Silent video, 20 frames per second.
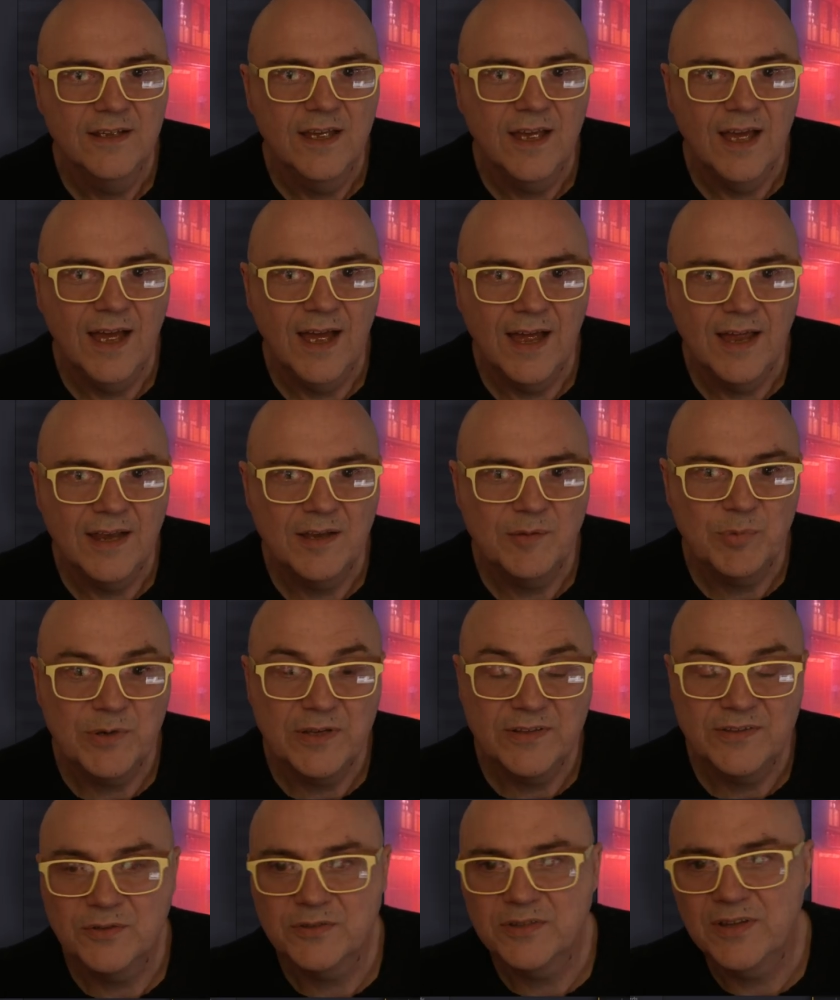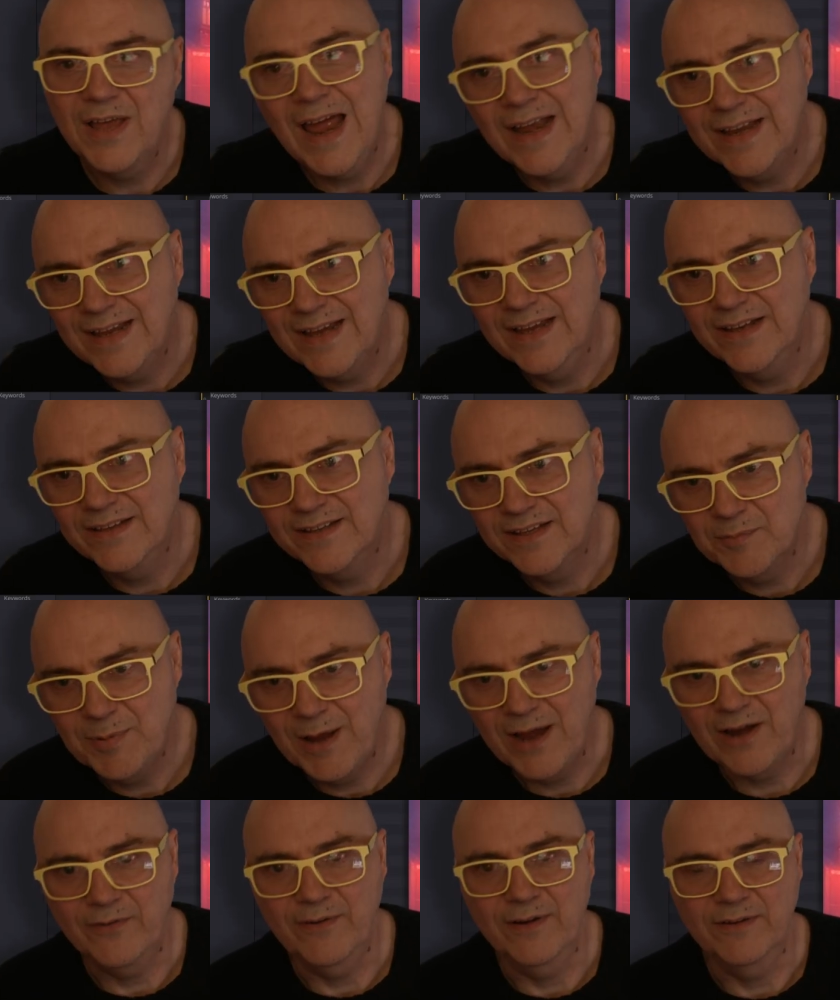But it's also adding it to the
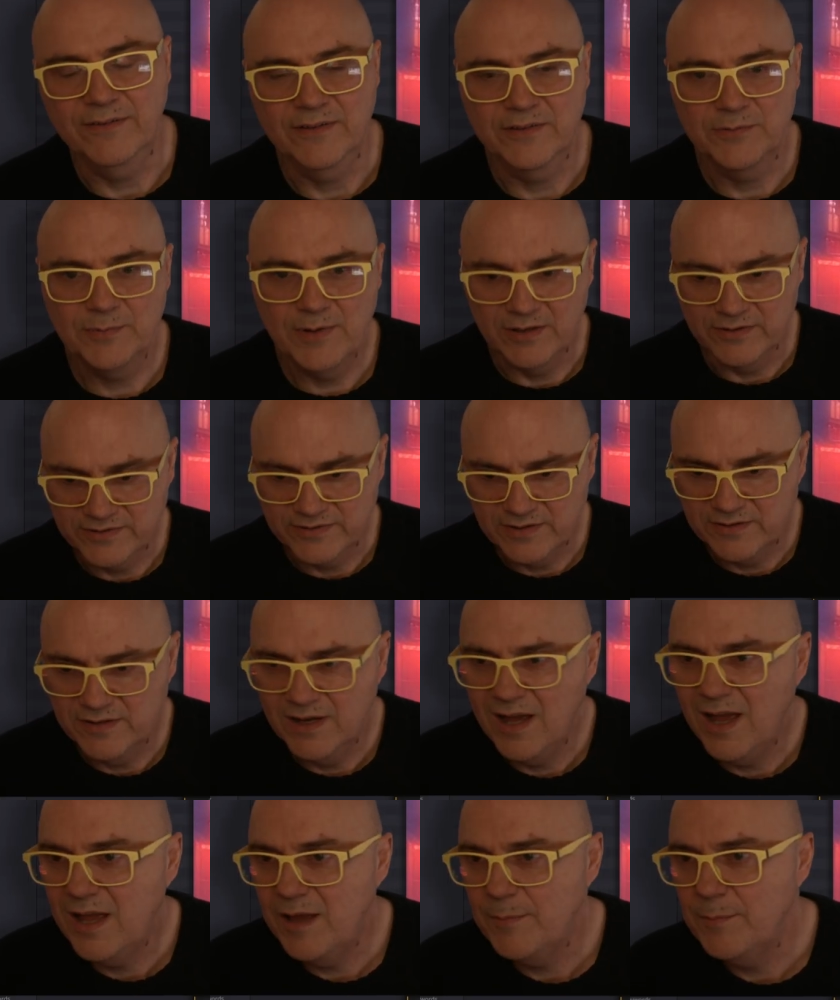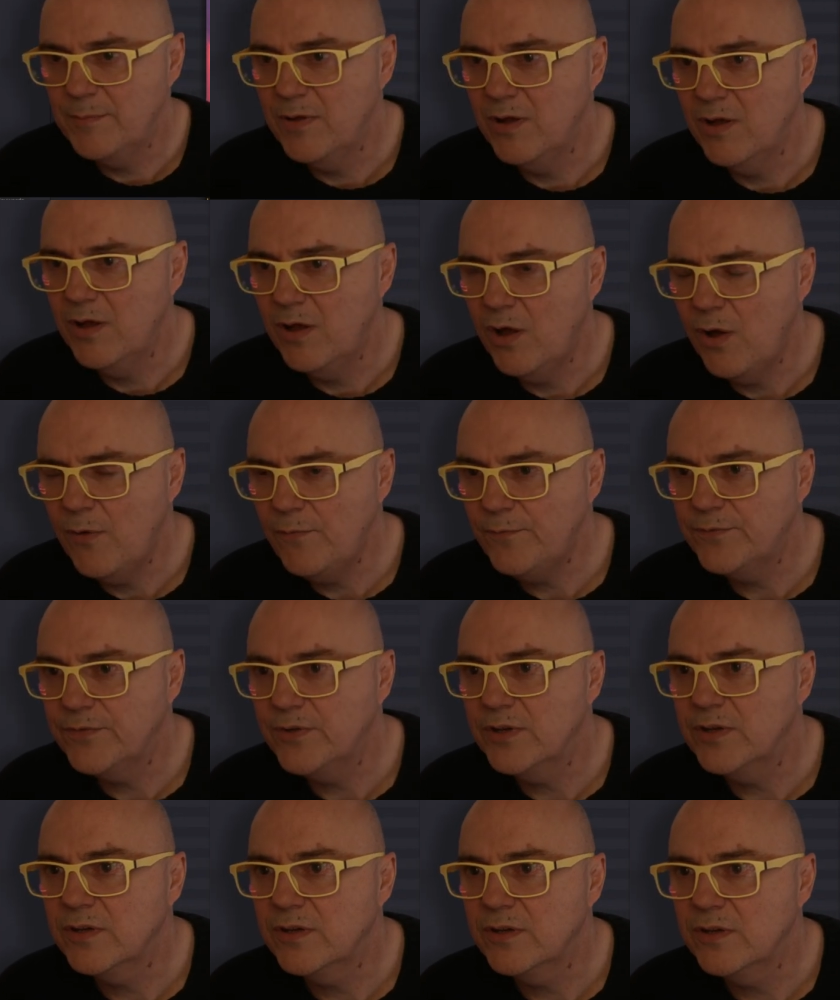background as well. So
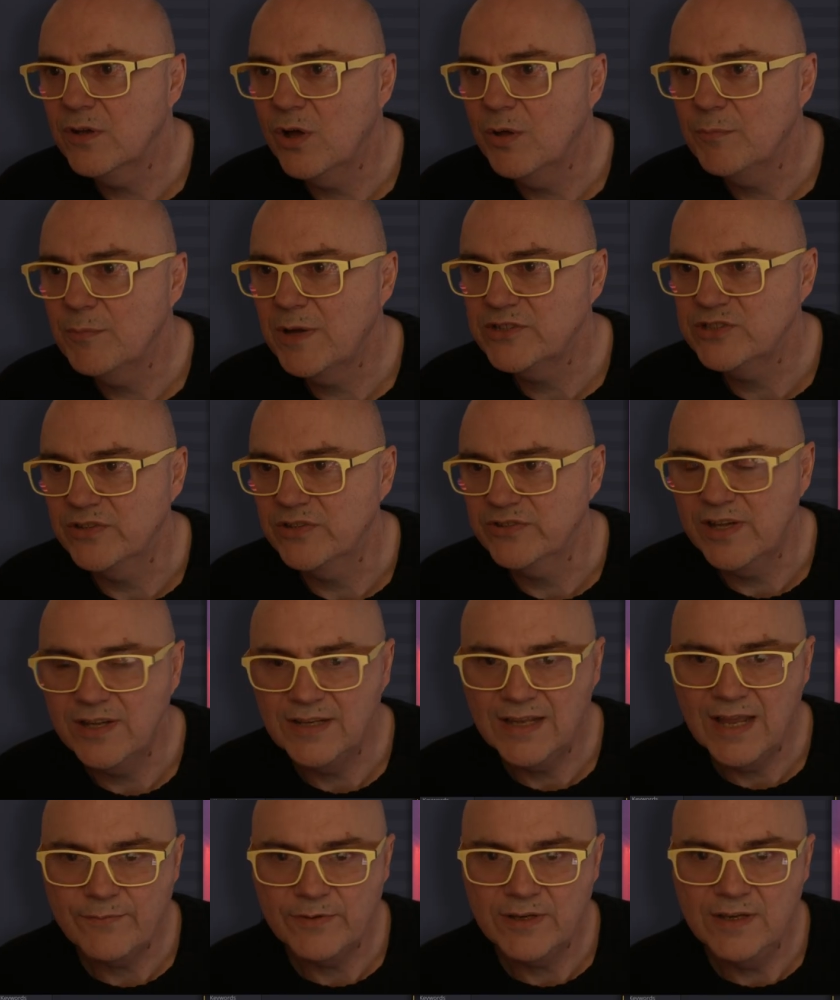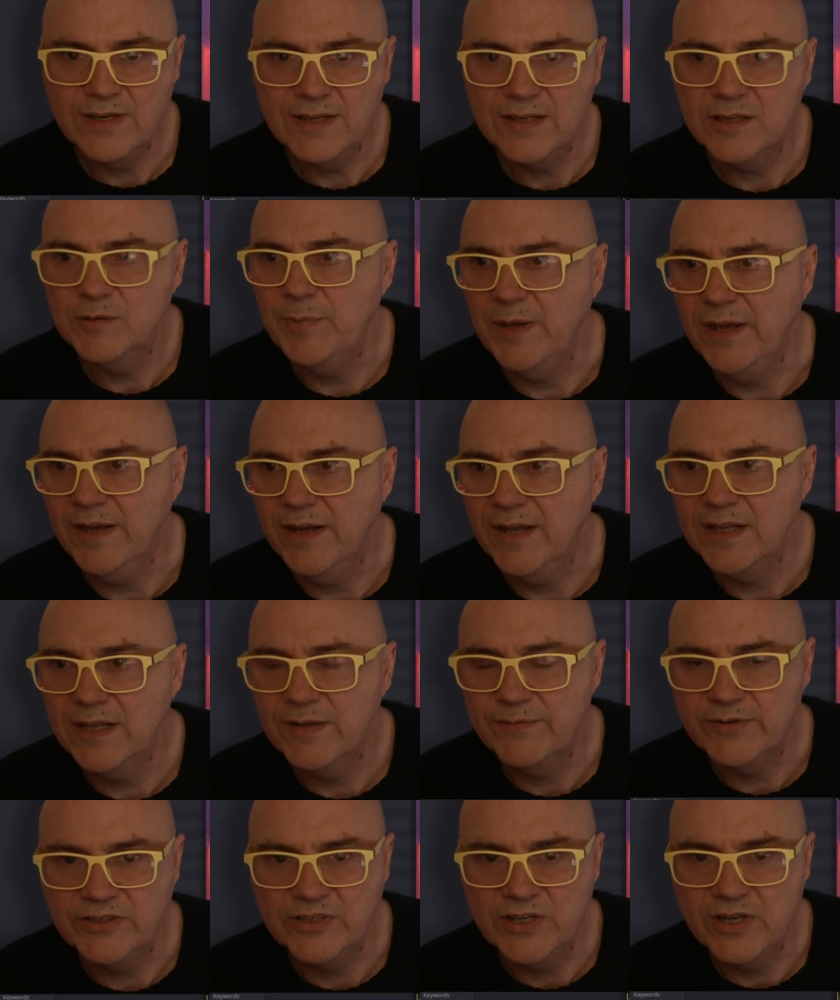often on my shots, I'll have a little bit. I'll have
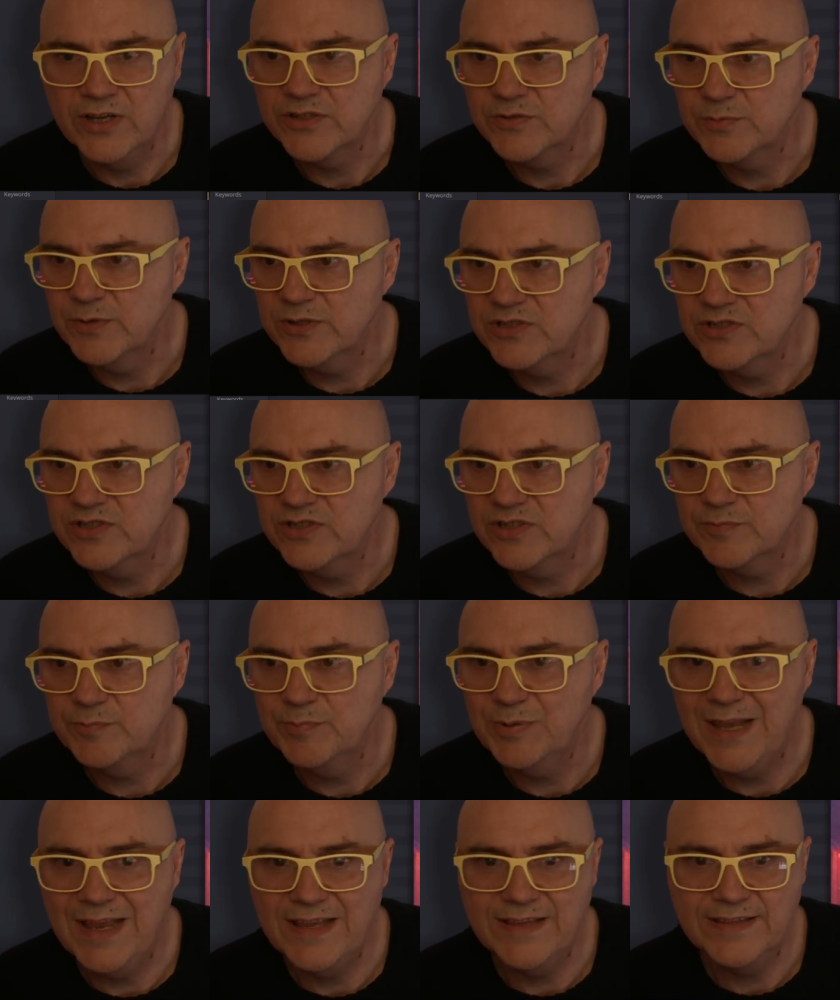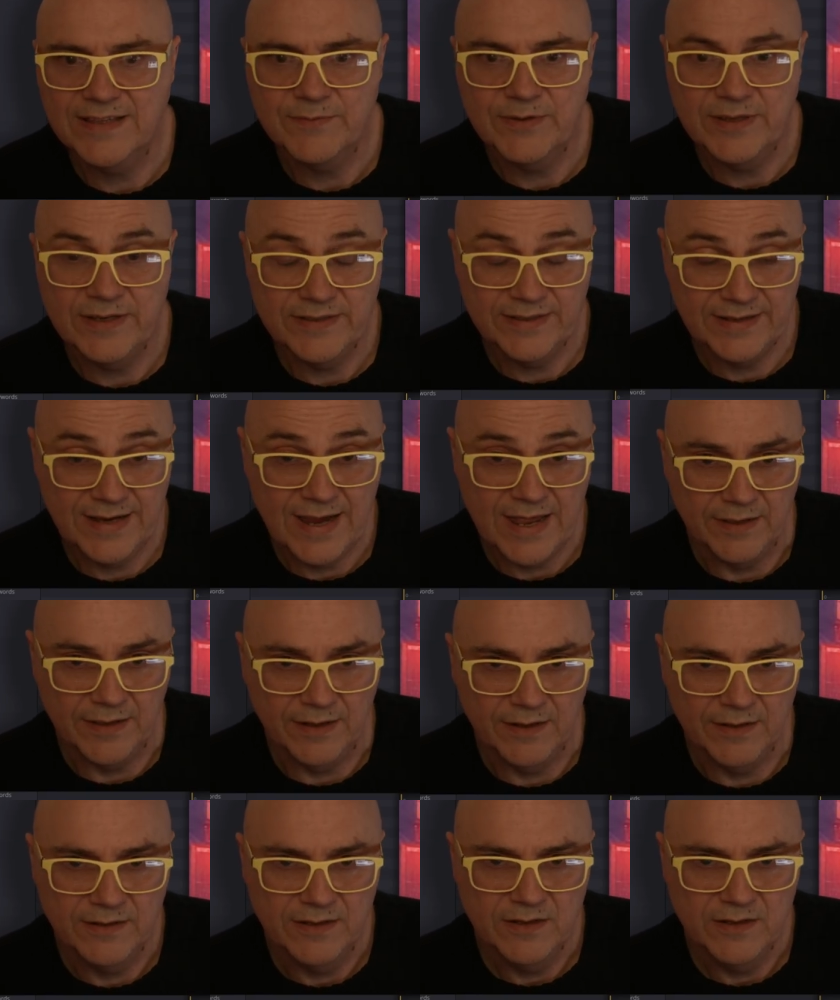a touch which just blends everything
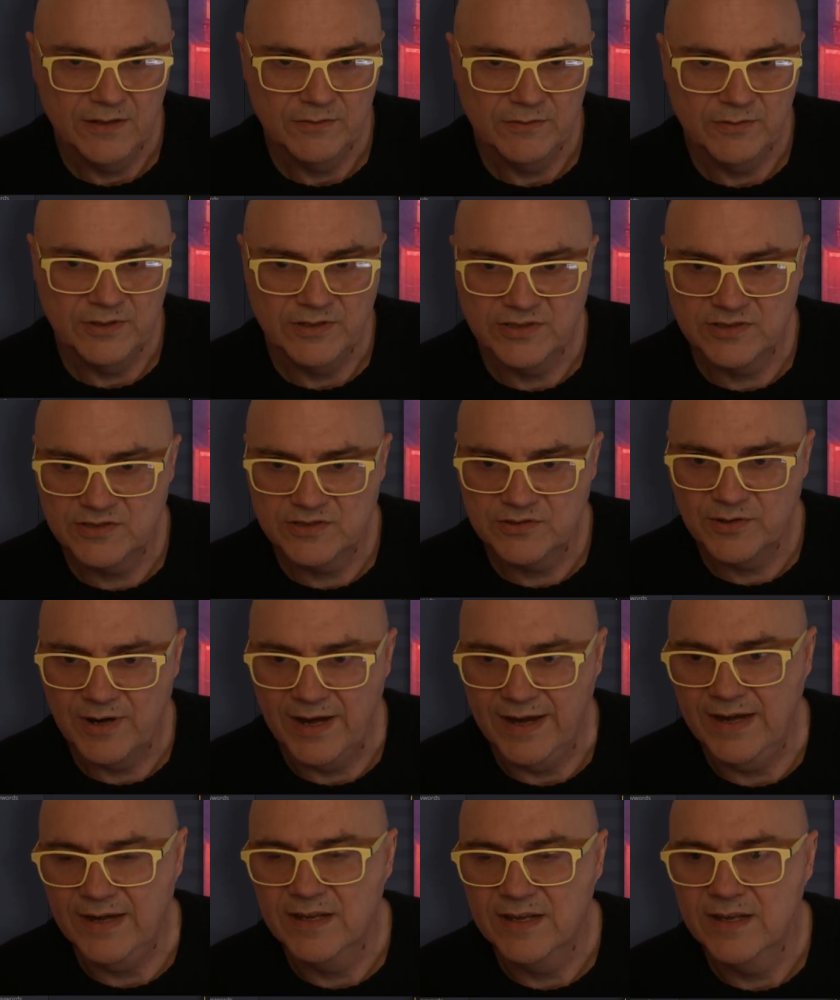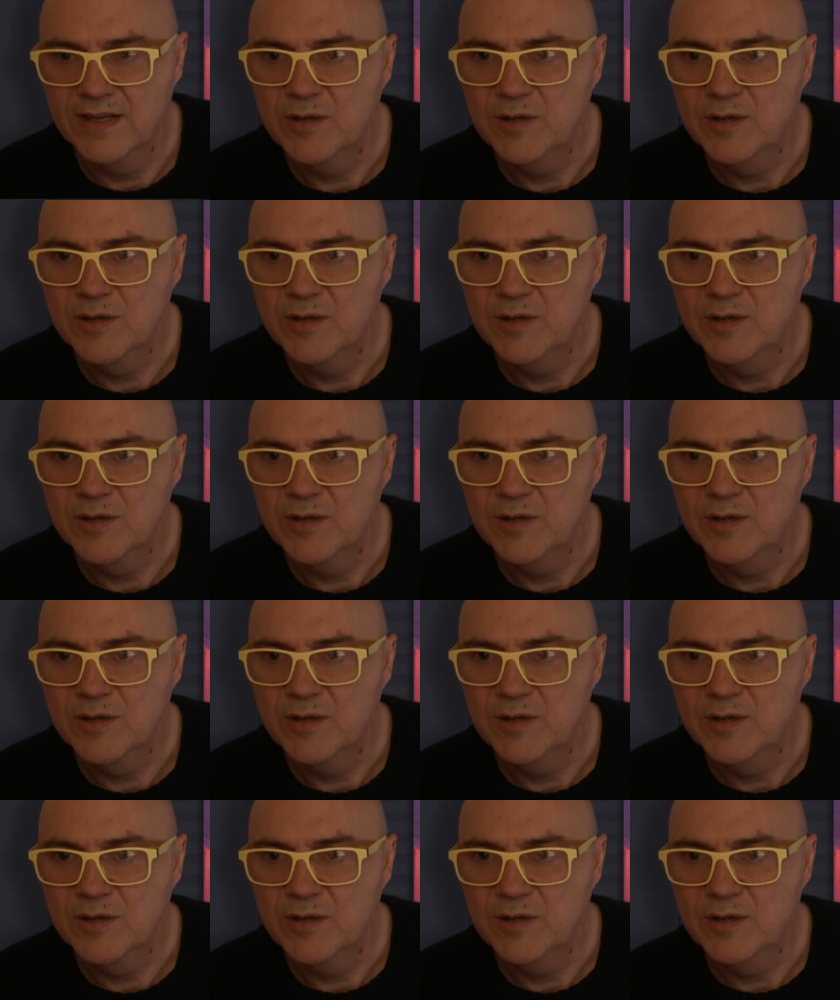together, which is great.